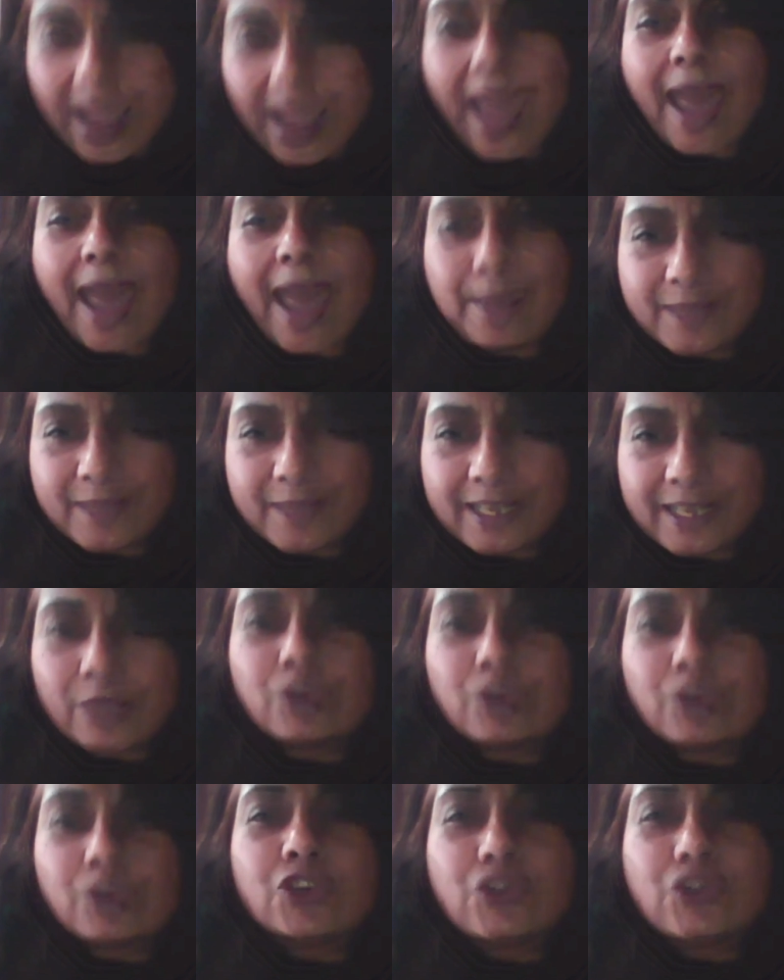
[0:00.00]

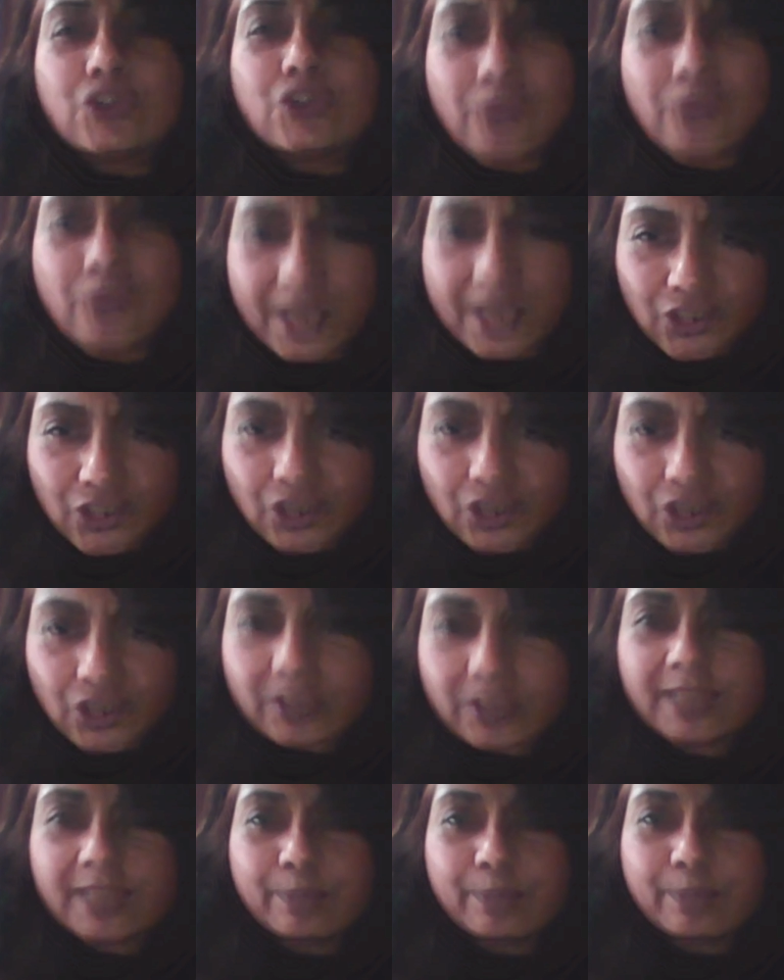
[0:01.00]
absolute
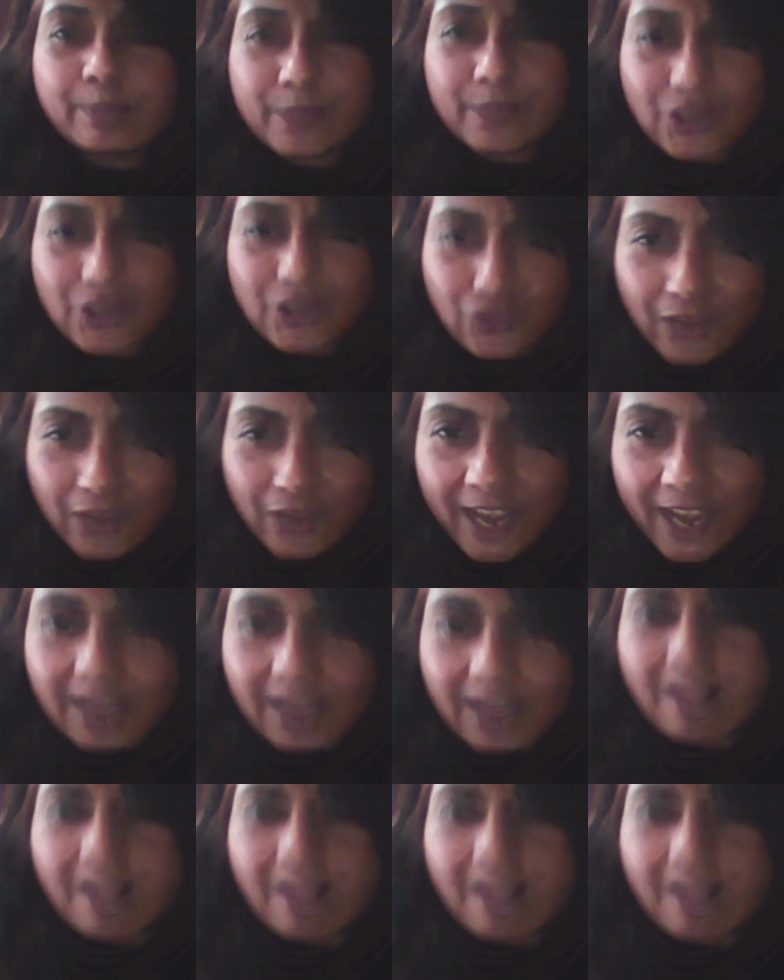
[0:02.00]
treachery,
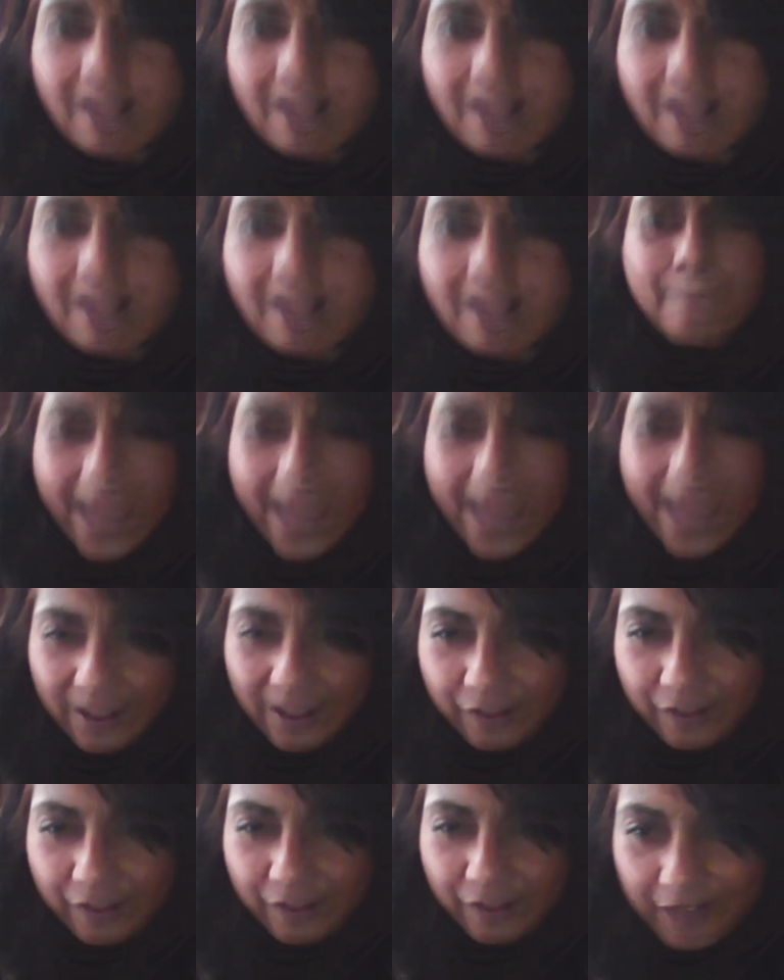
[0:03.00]
betrayal,
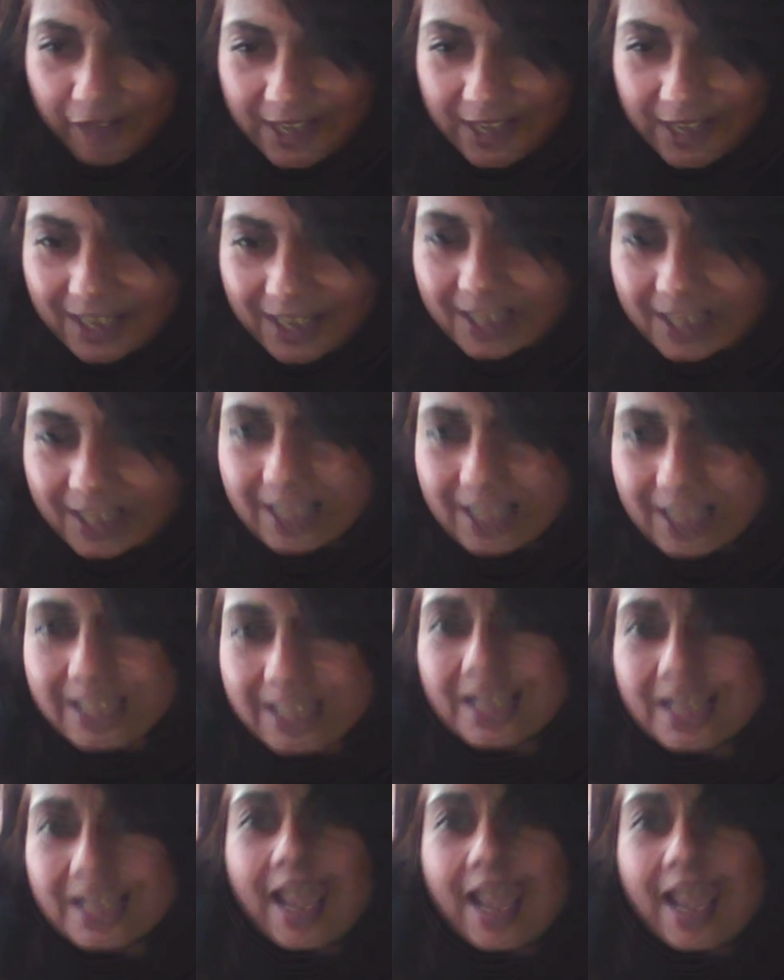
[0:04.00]
malfeasance,